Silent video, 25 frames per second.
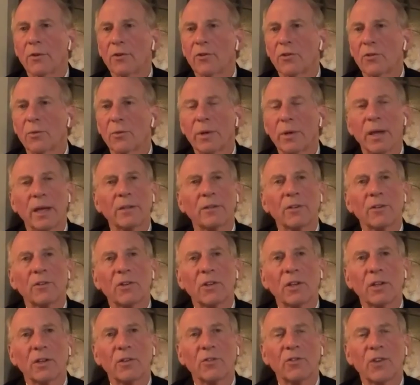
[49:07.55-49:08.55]
these 3
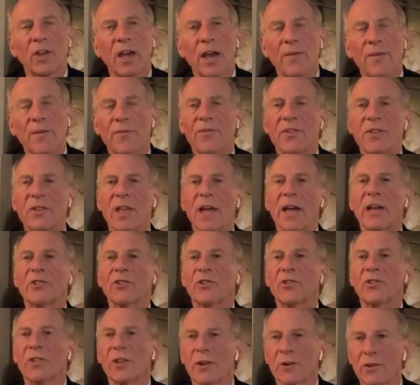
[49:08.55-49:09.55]
entities, have
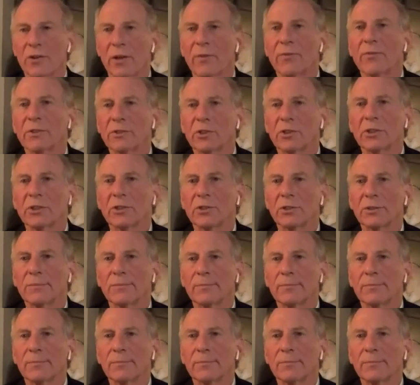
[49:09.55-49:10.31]
finessed their differences.